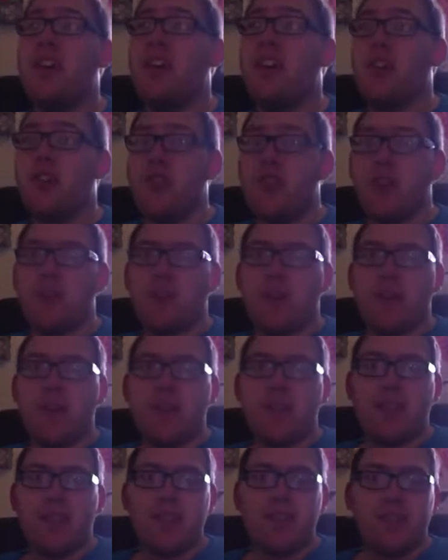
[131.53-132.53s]
younger
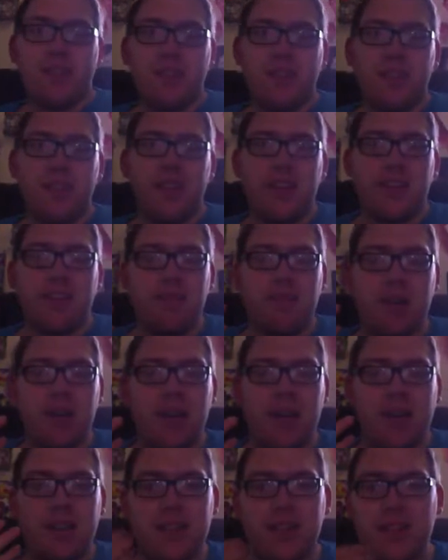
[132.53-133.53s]
players like Sterling and
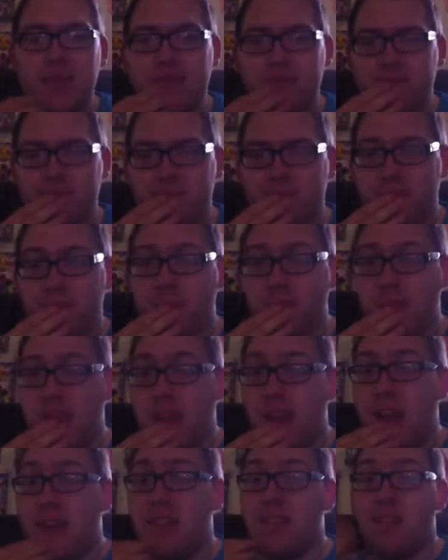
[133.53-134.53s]
Barkley
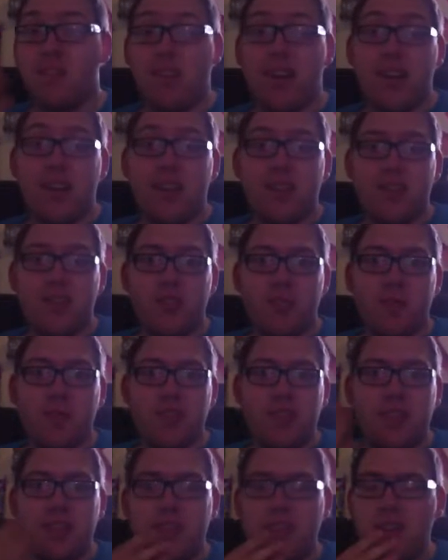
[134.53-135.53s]
and Lallana to some
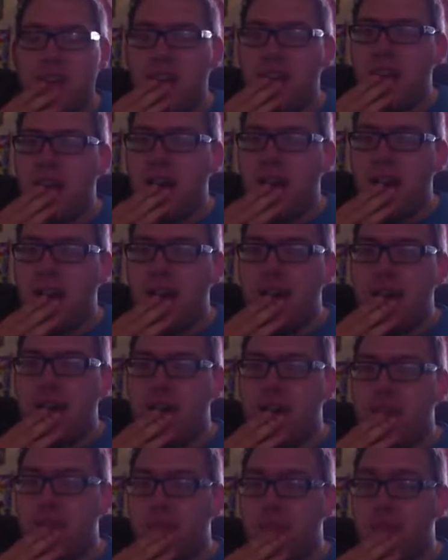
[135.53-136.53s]
extent
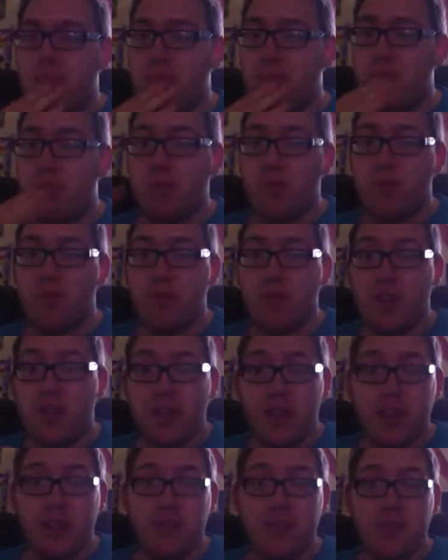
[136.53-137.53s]
to run
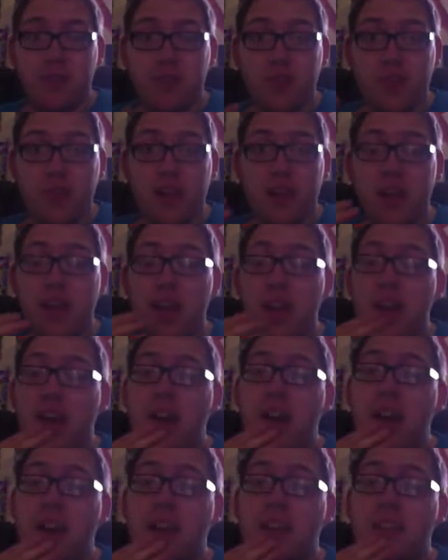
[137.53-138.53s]
kind of free
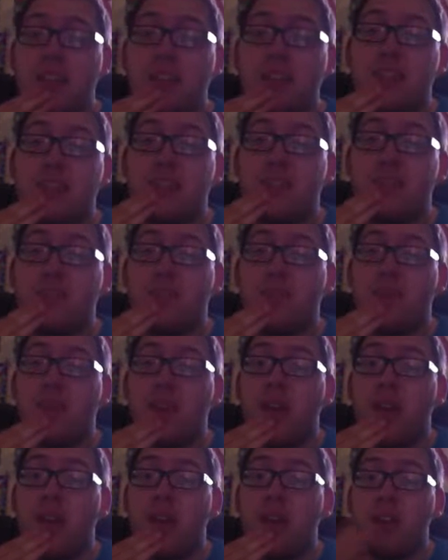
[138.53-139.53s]
and
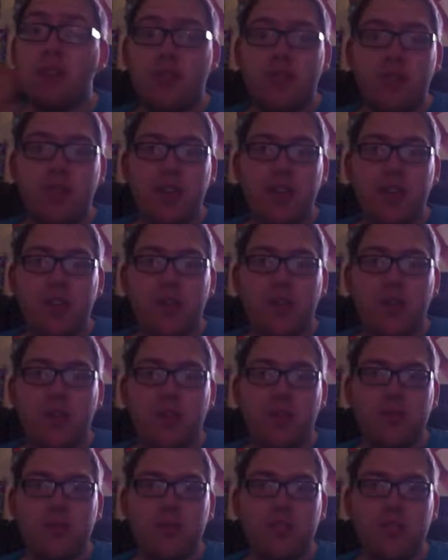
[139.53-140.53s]
create the
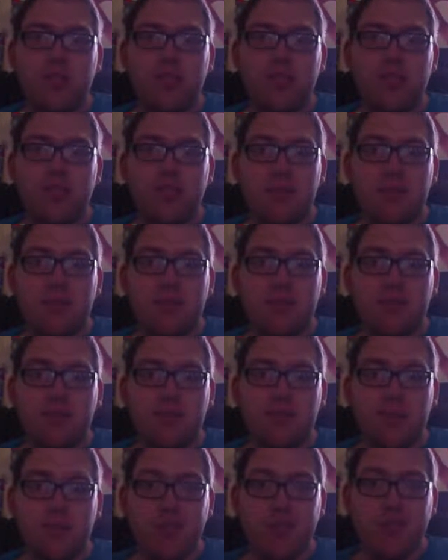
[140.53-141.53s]
goals and the
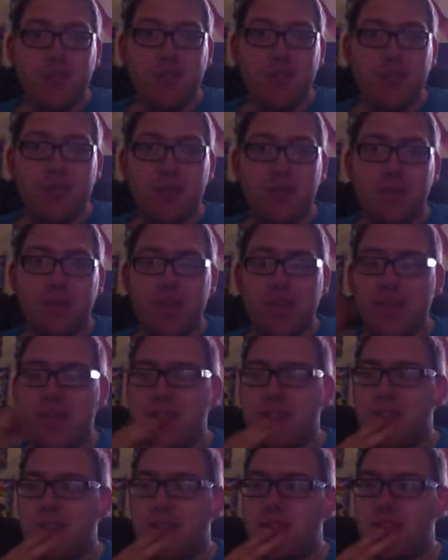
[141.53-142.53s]
movements that we
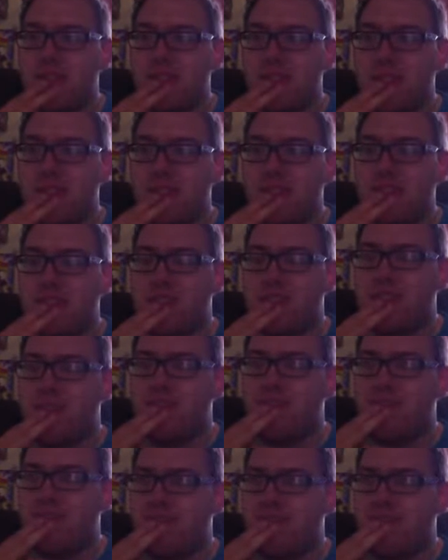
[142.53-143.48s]
need to be successful.